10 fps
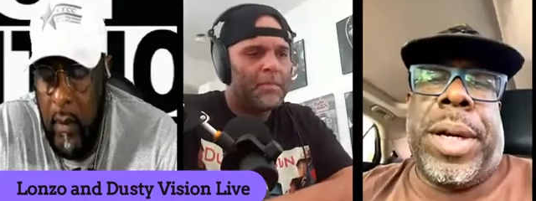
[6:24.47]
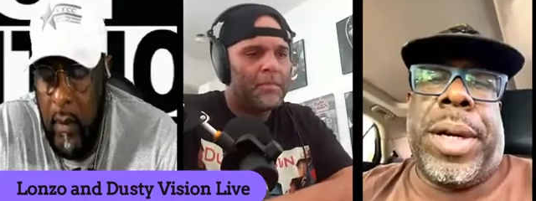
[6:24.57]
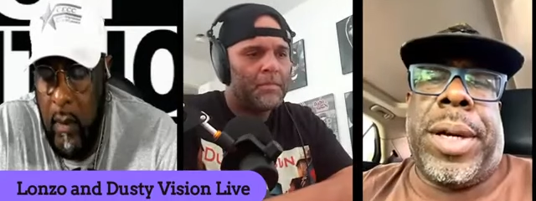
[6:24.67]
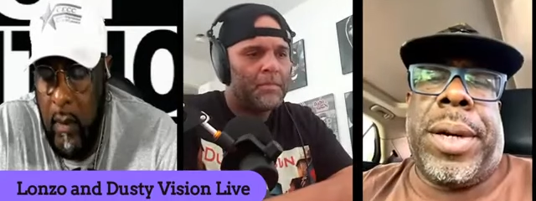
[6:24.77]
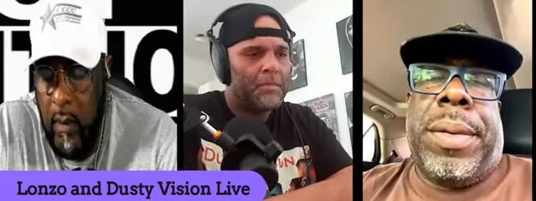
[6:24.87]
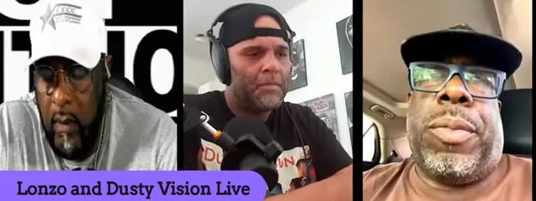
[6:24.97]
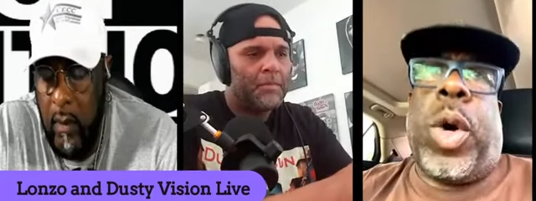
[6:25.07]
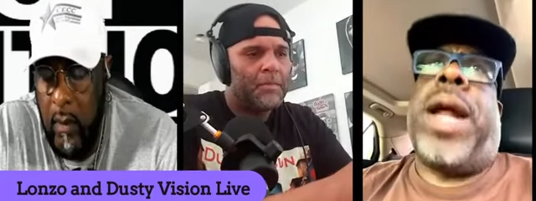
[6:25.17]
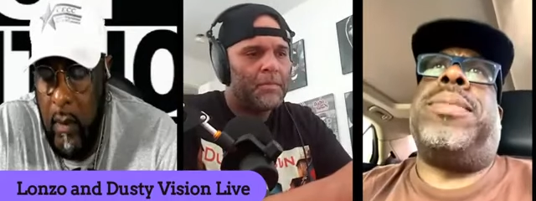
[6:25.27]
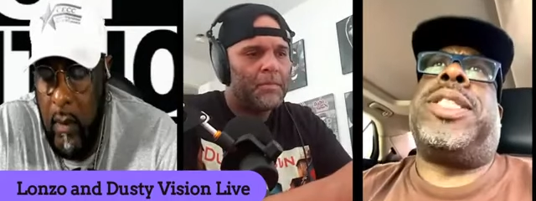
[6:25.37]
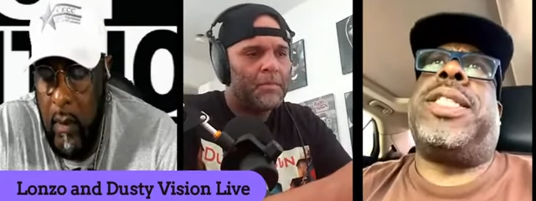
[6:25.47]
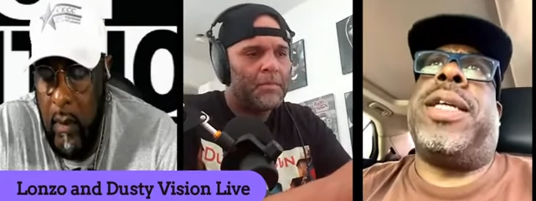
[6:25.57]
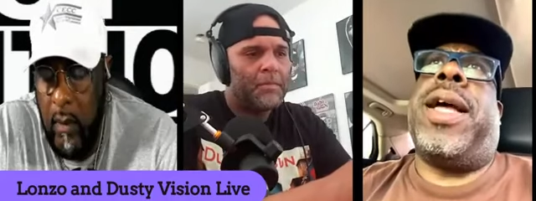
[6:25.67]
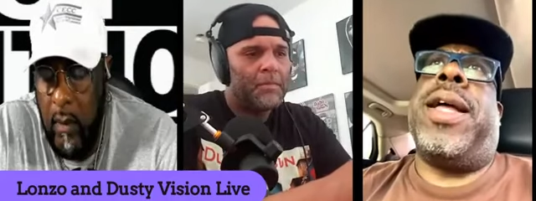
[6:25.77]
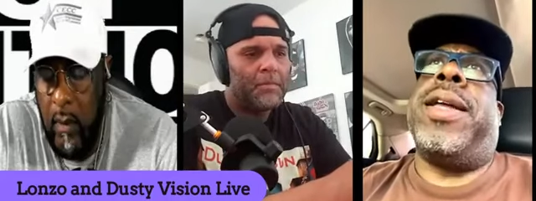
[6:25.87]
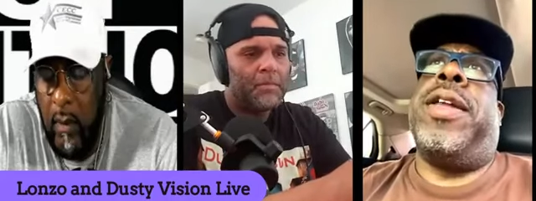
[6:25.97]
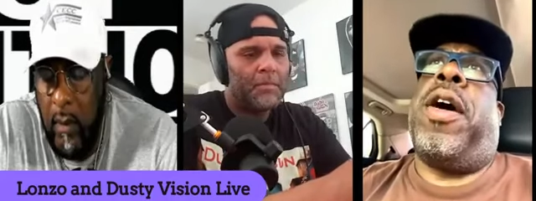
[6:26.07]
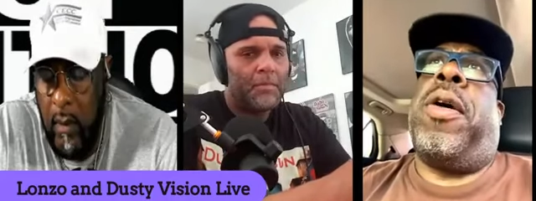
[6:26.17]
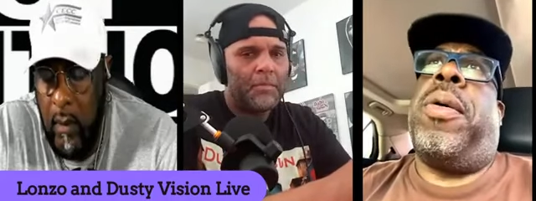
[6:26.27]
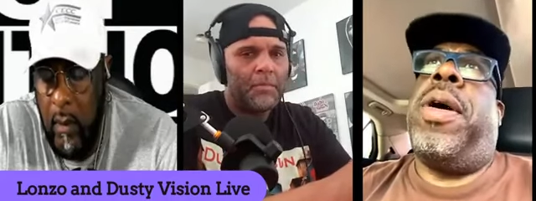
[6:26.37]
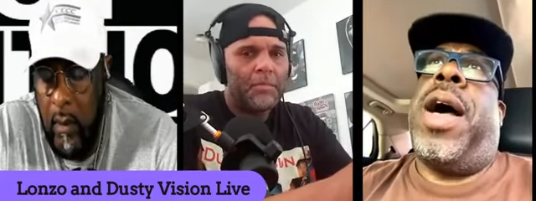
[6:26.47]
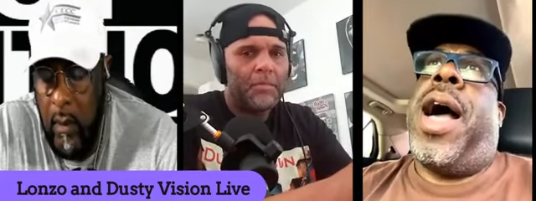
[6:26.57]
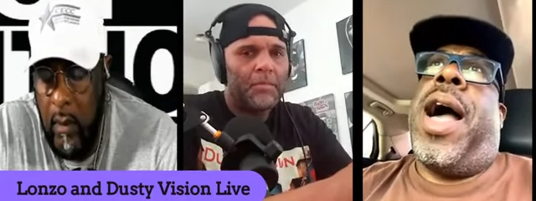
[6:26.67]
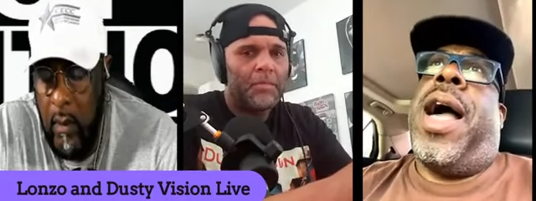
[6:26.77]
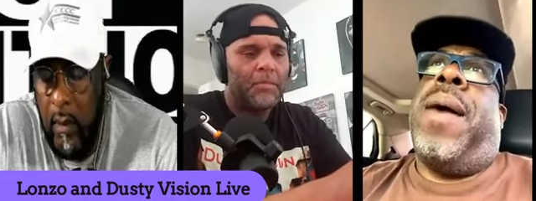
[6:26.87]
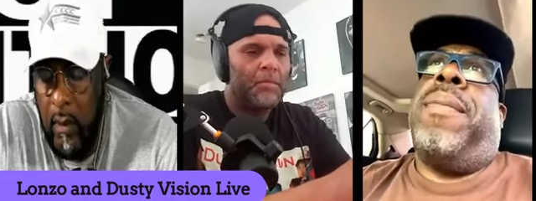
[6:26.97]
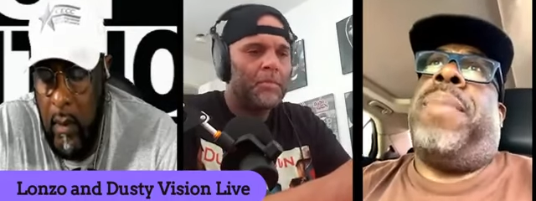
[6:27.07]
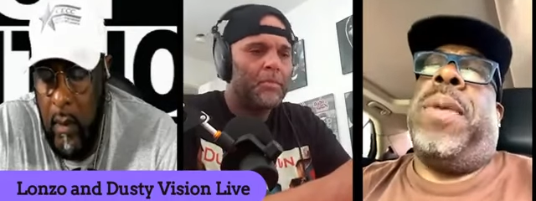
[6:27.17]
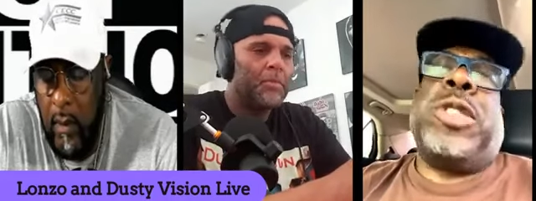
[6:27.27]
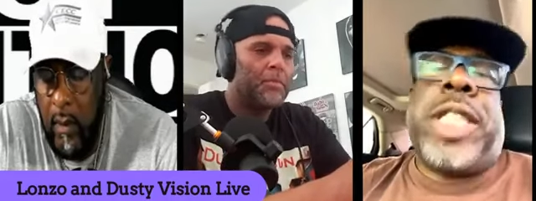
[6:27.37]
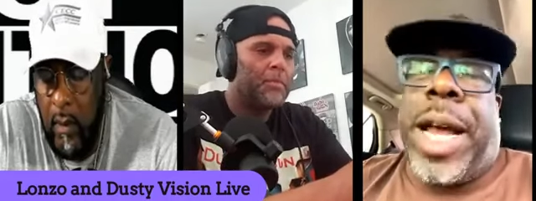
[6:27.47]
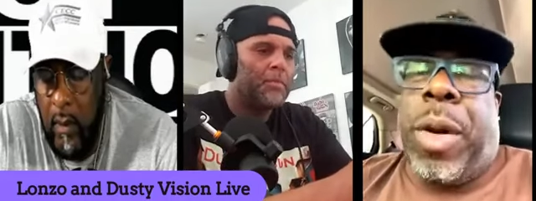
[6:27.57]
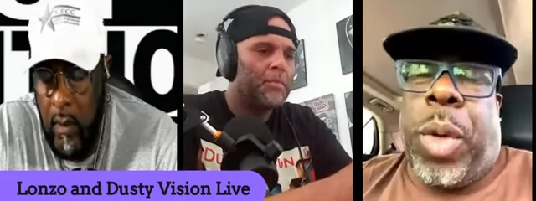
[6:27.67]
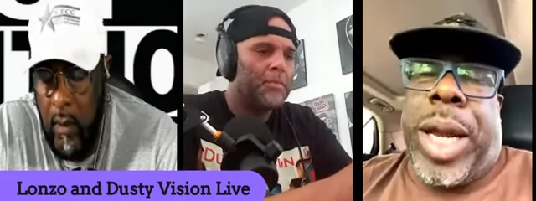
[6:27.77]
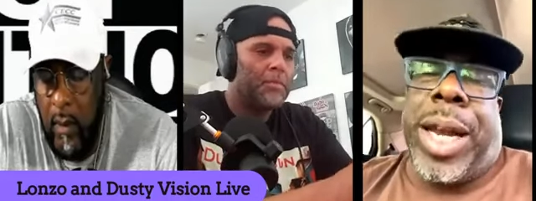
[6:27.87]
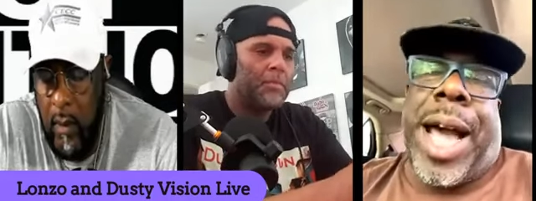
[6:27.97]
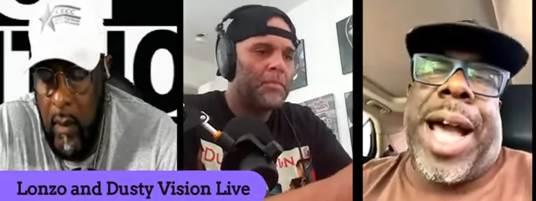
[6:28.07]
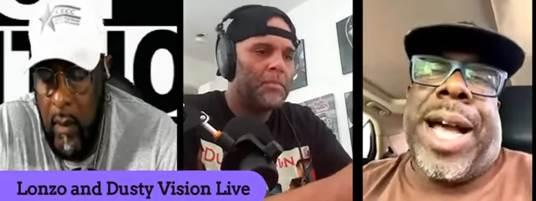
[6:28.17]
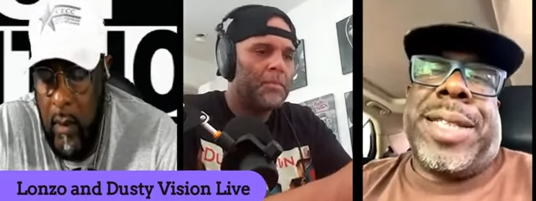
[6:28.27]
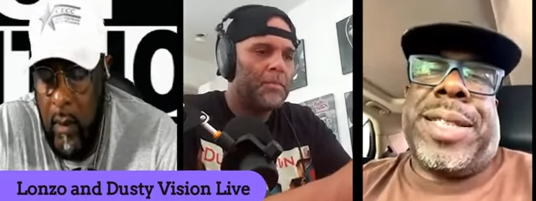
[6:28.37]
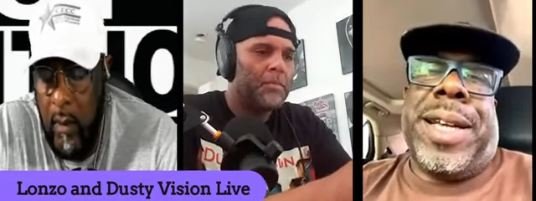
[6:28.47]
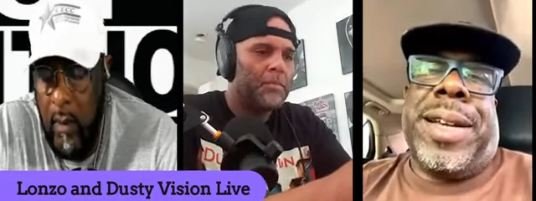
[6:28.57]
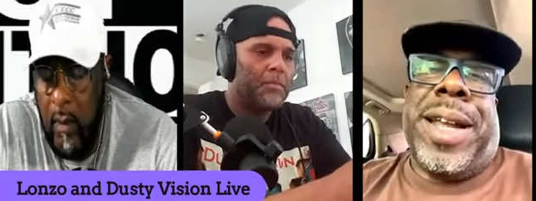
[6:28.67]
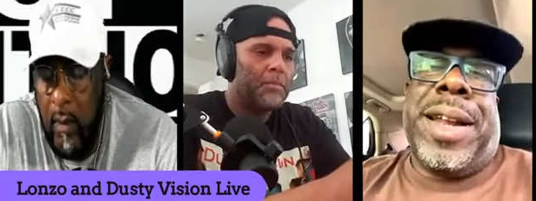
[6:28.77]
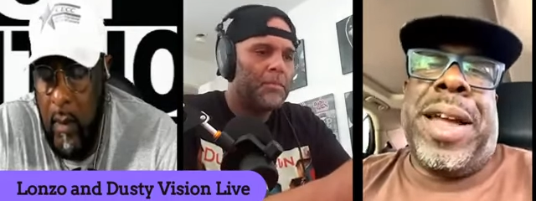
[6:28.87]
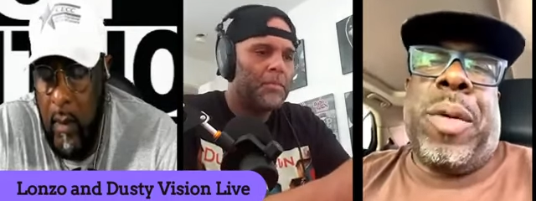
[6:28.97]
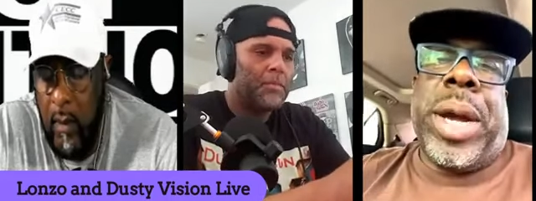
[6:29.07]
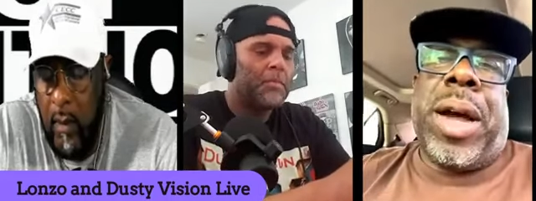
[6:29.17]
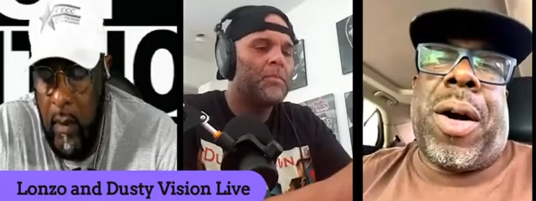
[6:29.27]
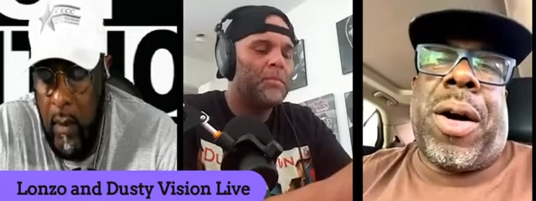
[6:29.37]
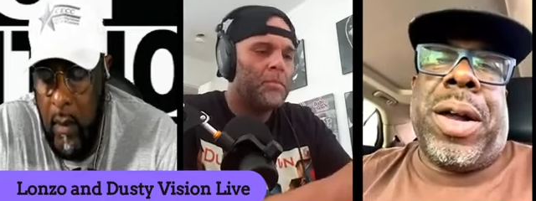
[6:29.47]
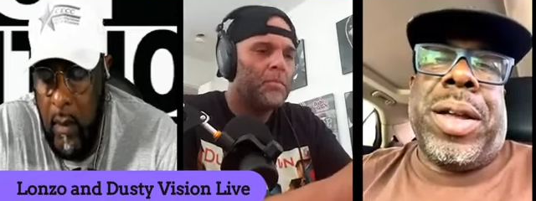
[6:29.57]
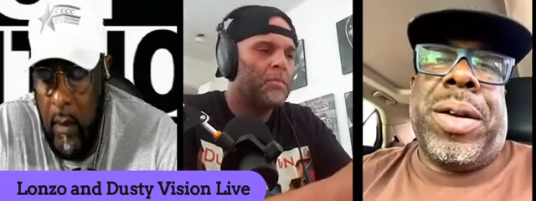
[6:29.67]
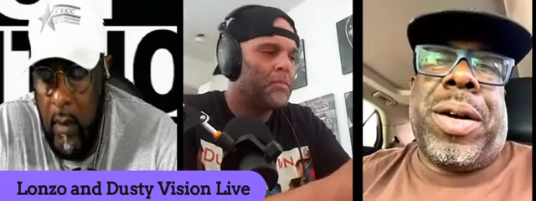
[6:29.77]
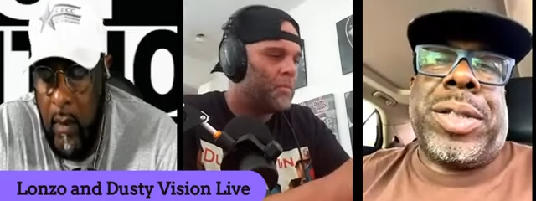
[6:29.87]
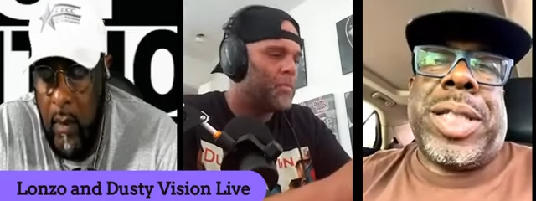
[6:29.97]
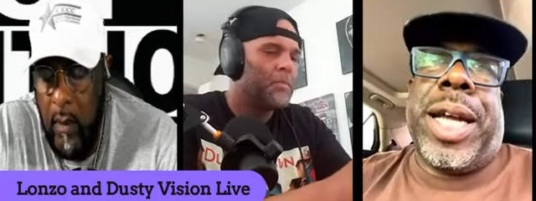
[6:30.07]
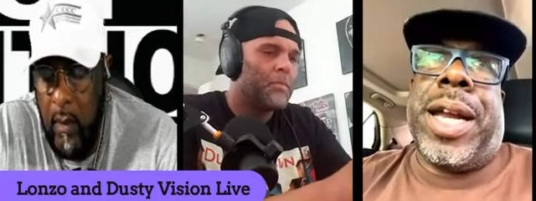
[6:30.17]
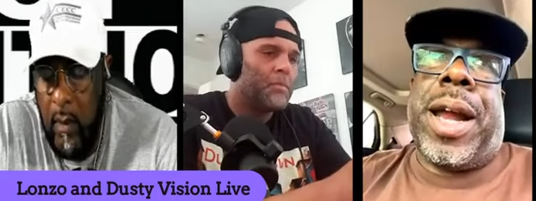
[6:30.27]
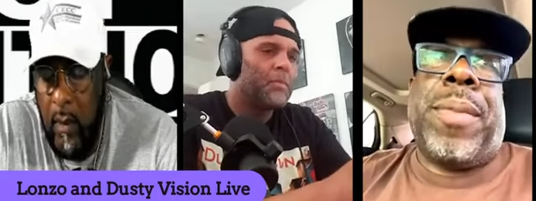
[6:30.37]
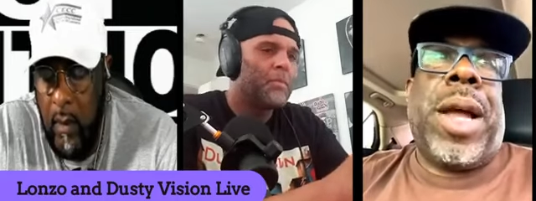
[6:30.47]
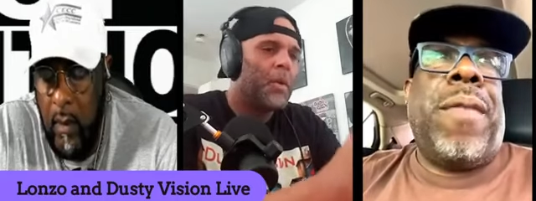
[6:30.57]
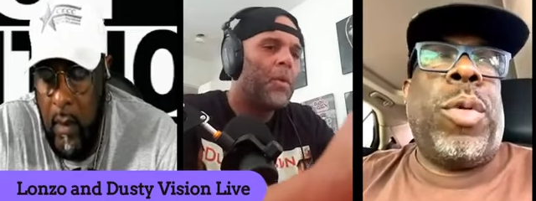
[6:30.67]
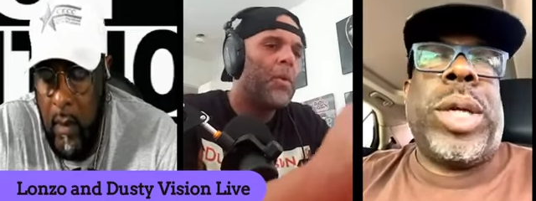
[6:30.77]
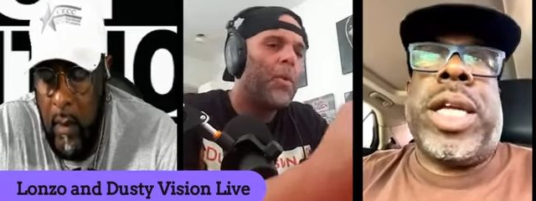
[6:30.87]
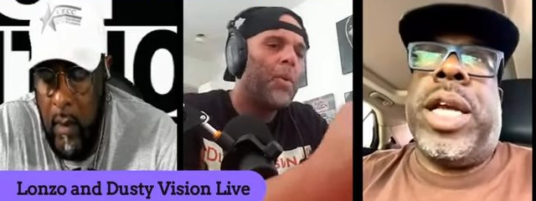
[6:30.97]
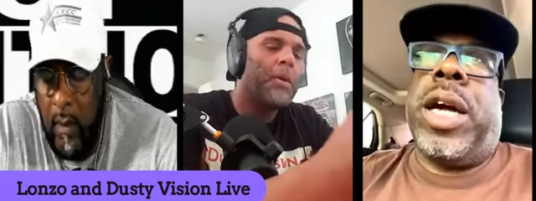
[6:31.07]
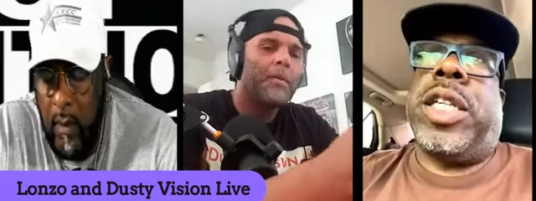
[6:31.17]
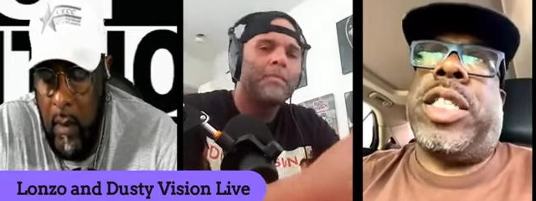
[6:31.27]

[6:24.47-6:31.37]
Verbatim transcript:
Speaker 1: uh, what I'm seeing. You know, people said it wouldn't last, and and here we are. You know what I'm saying? And I'm loving what the younger